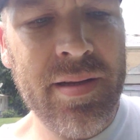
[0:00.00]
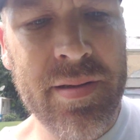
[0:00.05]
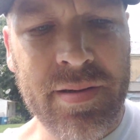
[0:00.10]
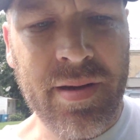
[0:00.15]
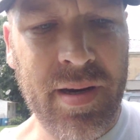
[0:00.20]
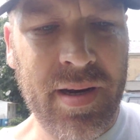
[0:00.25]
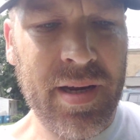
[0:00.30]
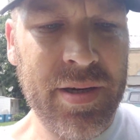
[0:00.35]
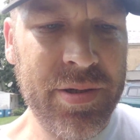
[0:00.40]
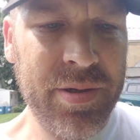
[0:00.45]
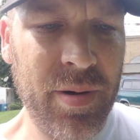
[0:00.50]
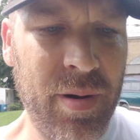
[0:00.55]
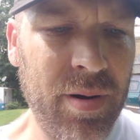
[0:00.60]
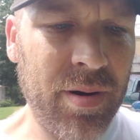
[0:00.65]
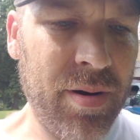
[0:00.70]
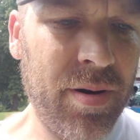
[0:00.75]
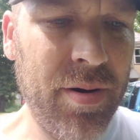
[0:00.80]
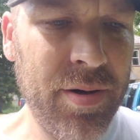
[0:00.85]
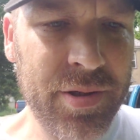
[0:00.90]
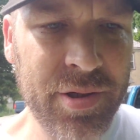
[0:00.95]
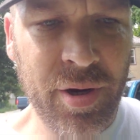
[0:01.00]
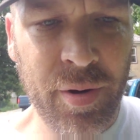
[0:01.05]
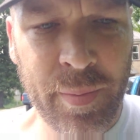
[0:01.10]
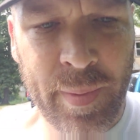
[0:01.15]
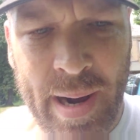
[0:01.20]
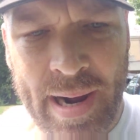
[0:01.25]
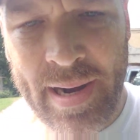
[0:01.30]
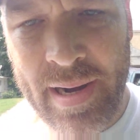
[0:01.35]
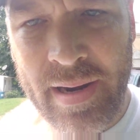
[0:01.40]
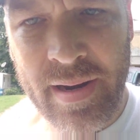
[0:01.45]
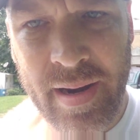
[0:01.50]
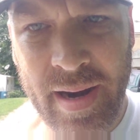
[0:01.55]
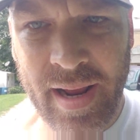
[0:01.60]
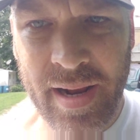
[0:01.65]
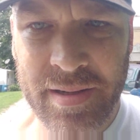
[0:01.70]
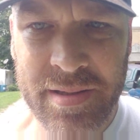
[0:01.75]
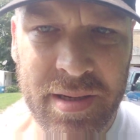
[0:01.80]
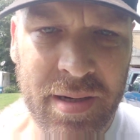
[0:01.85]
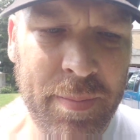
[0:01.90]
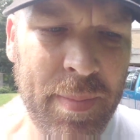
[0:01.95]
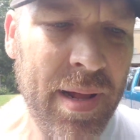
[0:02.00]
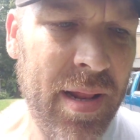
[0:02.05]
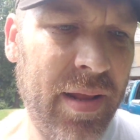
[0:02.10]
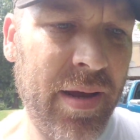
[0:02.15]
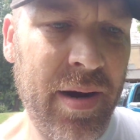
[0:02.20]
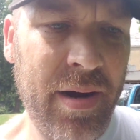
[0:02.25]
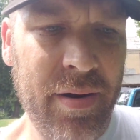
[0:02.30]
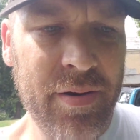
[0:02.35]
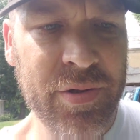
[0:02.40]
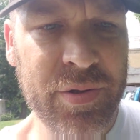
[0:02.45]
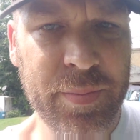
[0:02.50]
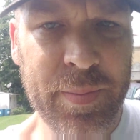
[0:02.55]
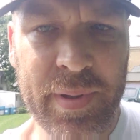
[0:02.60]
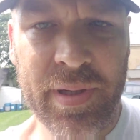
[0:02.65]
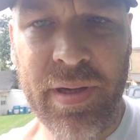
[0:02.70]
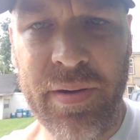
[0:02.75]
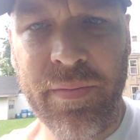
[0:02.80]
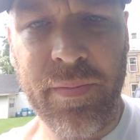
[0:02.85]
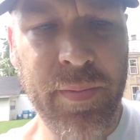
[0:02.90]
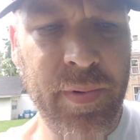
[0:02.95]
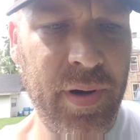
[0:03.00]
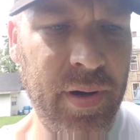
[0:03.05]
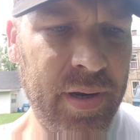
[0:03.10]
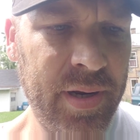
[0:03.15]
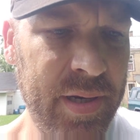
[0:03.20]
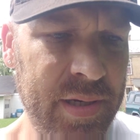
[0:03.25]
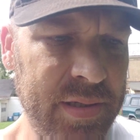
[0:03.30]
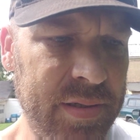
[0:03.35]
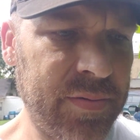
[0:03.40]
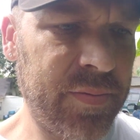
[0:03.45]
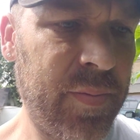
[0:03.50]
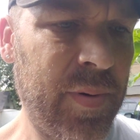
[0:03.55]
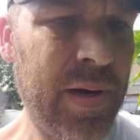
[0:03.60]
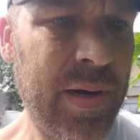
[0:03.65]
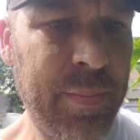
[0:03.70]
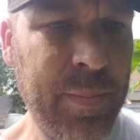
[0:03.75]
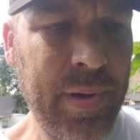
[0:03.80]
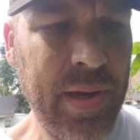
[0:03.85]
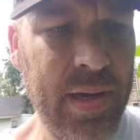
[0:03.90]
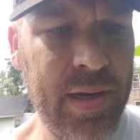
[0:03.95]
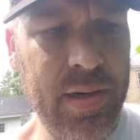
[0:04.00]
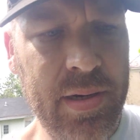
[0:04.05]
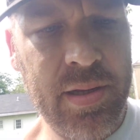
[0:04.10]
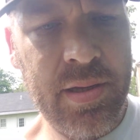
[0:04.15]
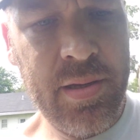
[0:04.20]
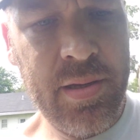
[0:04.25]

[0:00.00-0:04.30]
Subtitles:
So I guess y'all heard Joe Biden announce that Kamala Harris would be his running mate.